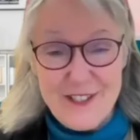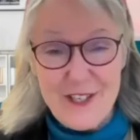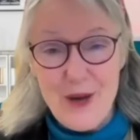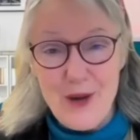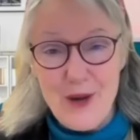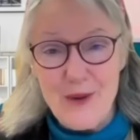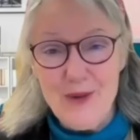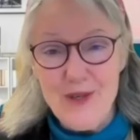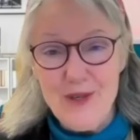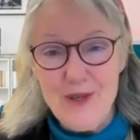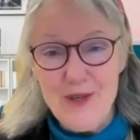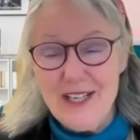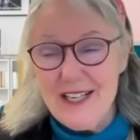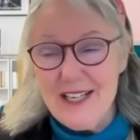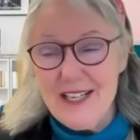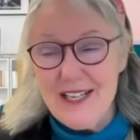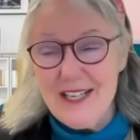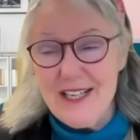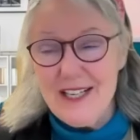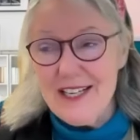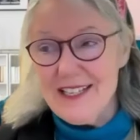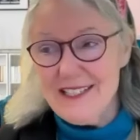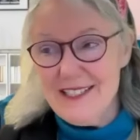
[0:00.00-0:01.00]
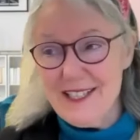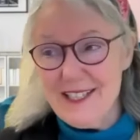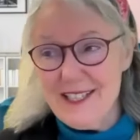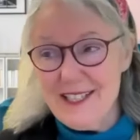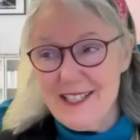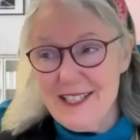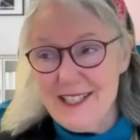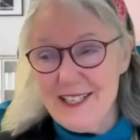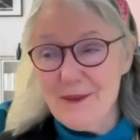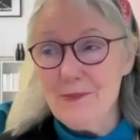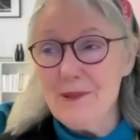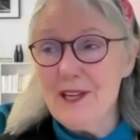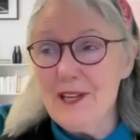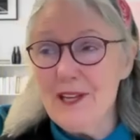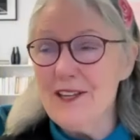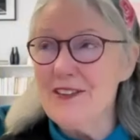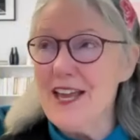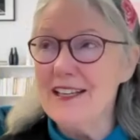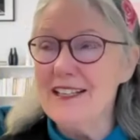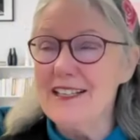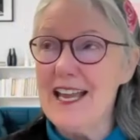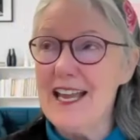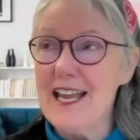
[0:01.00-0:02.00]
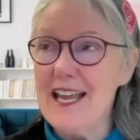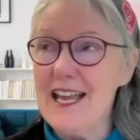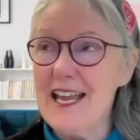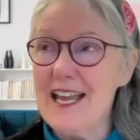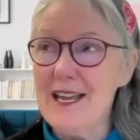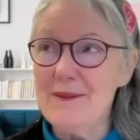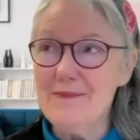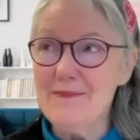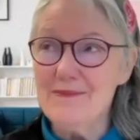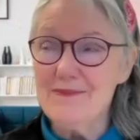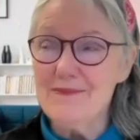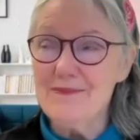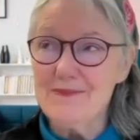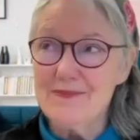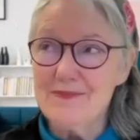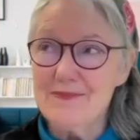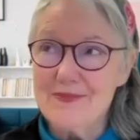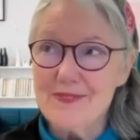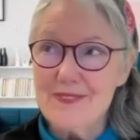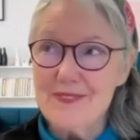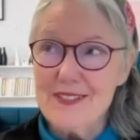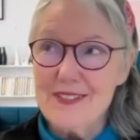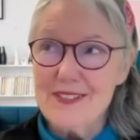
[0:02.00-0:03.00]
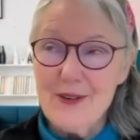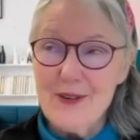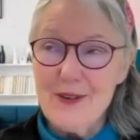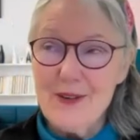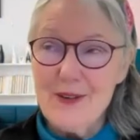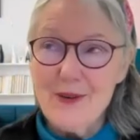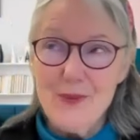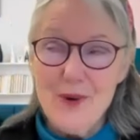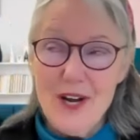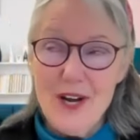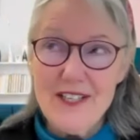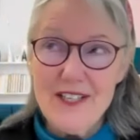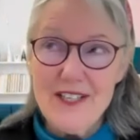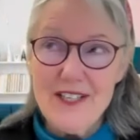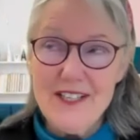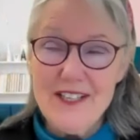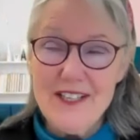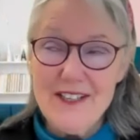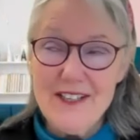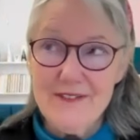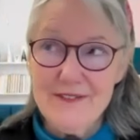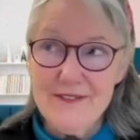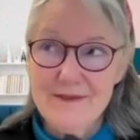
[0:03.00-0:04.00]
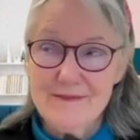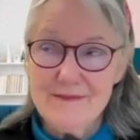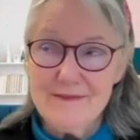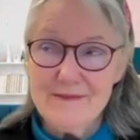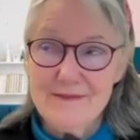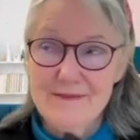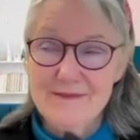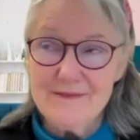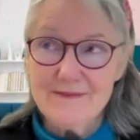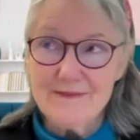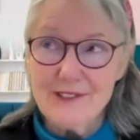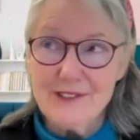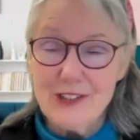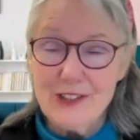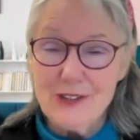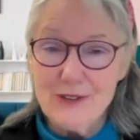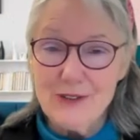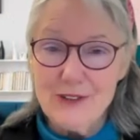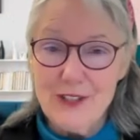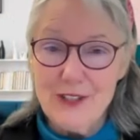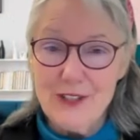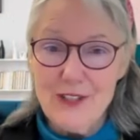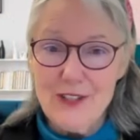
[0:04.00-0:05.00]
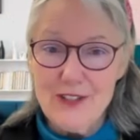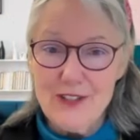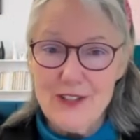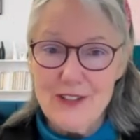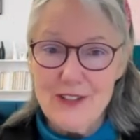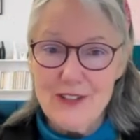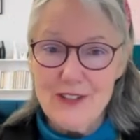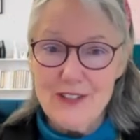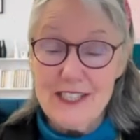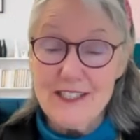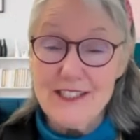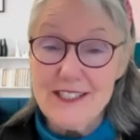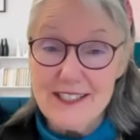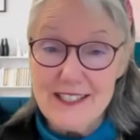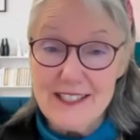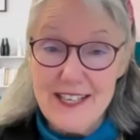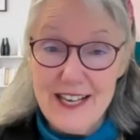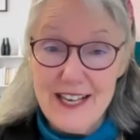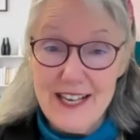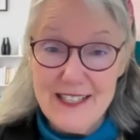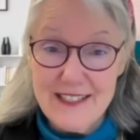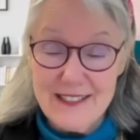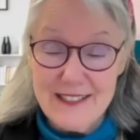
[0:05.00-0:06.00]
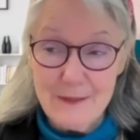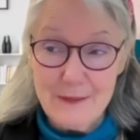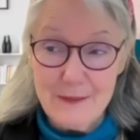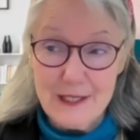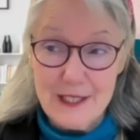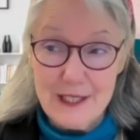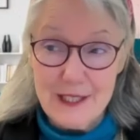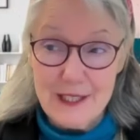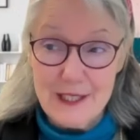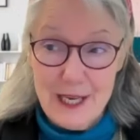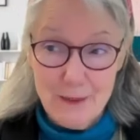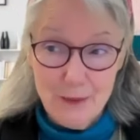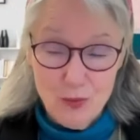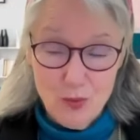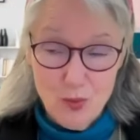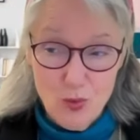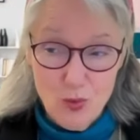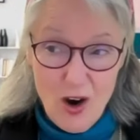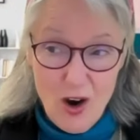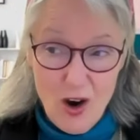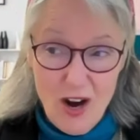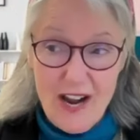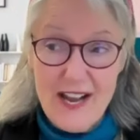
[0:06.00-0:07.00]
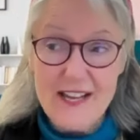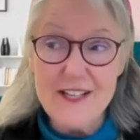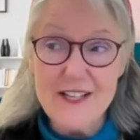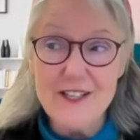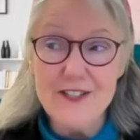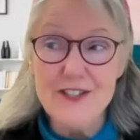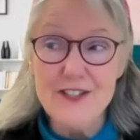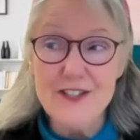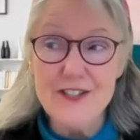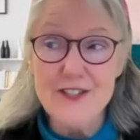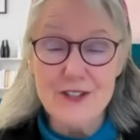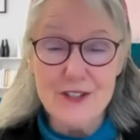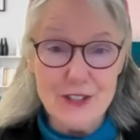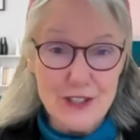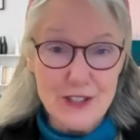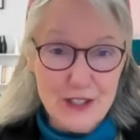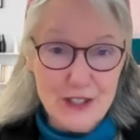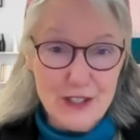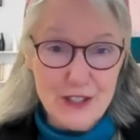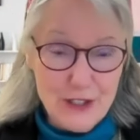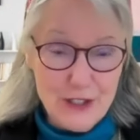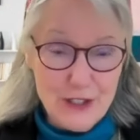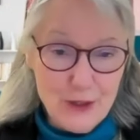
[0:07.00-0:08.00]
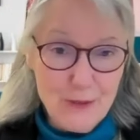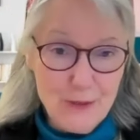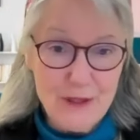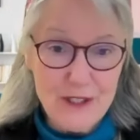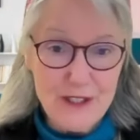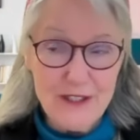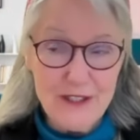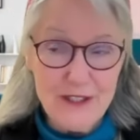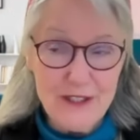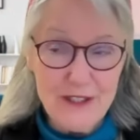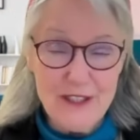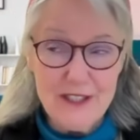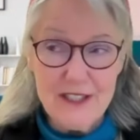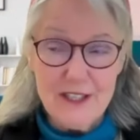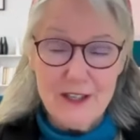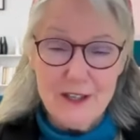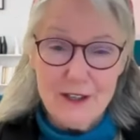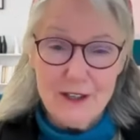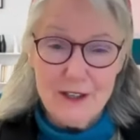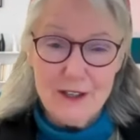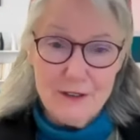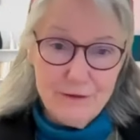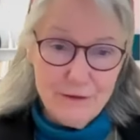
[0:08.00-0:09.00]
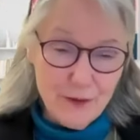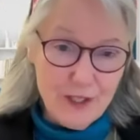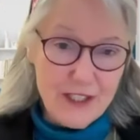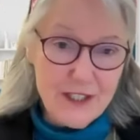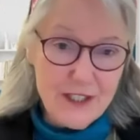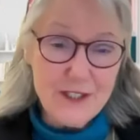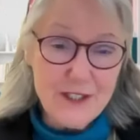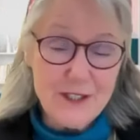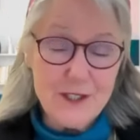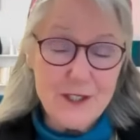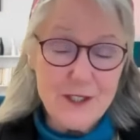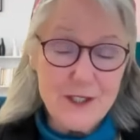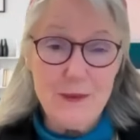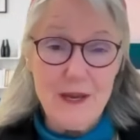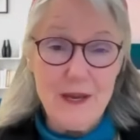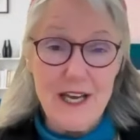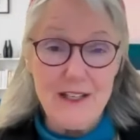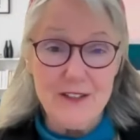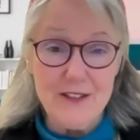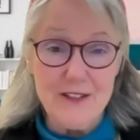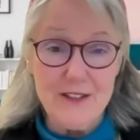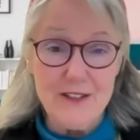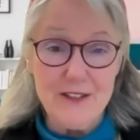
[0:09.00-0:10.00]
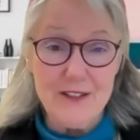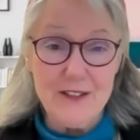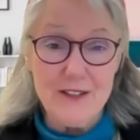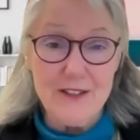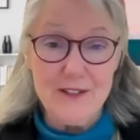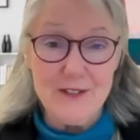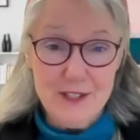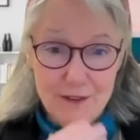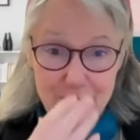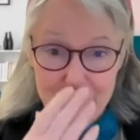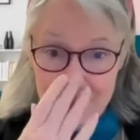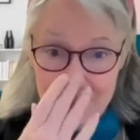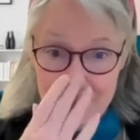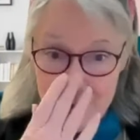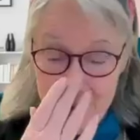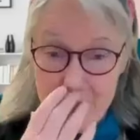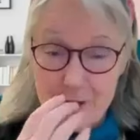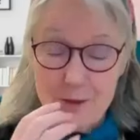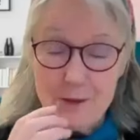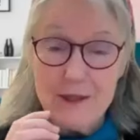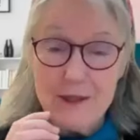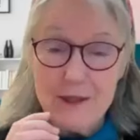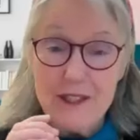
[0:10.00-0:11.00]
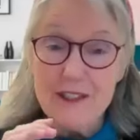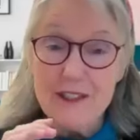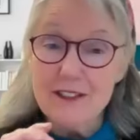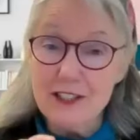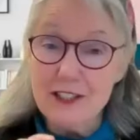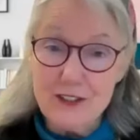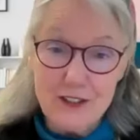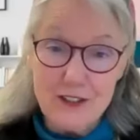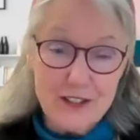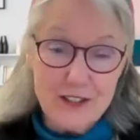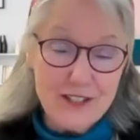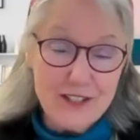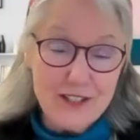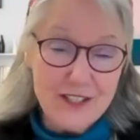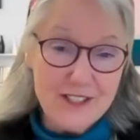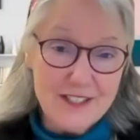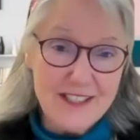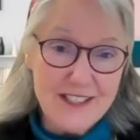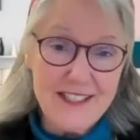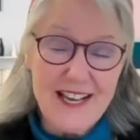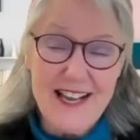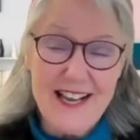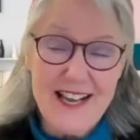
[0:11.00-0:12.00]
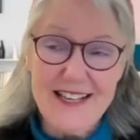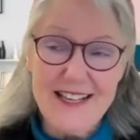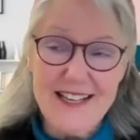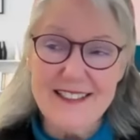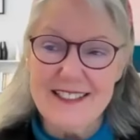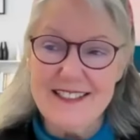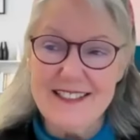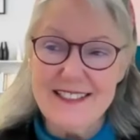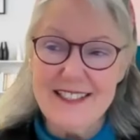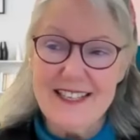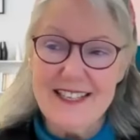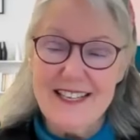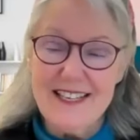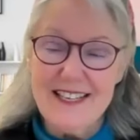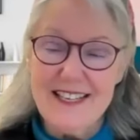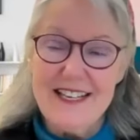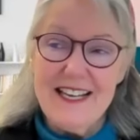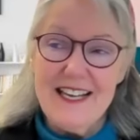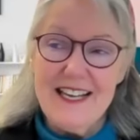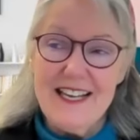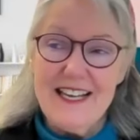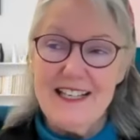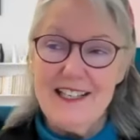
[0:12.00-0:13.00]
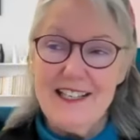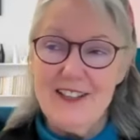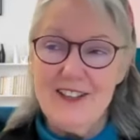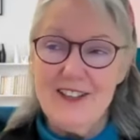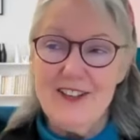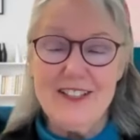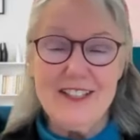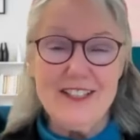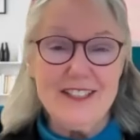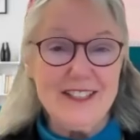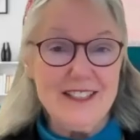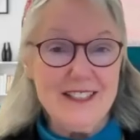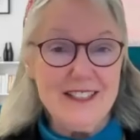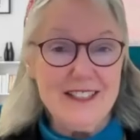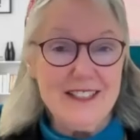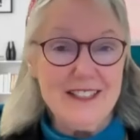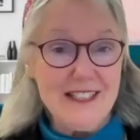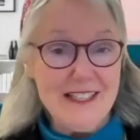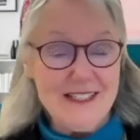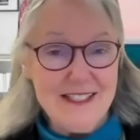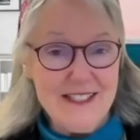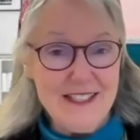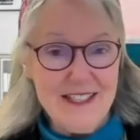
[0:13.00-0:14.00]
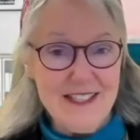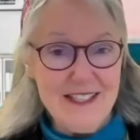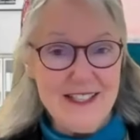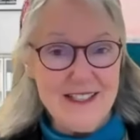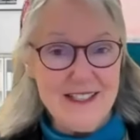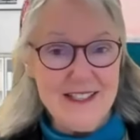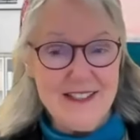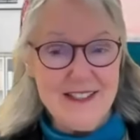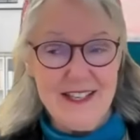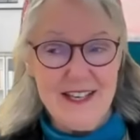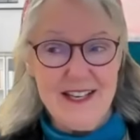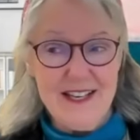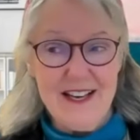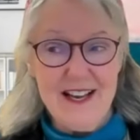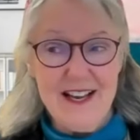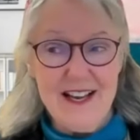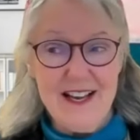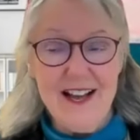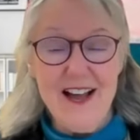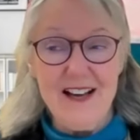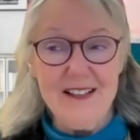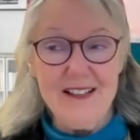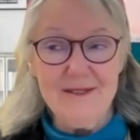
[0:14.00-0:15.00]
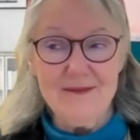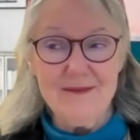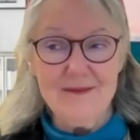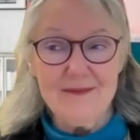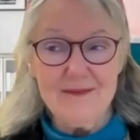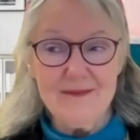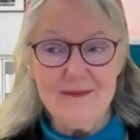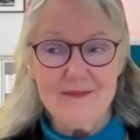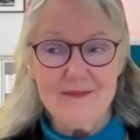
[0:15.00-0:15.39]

so instead of playing that game, what if you learned and studied, became wise to the human avoidance patterns of responsibility, goodness, and kindness, and look at it and see it and say, ah,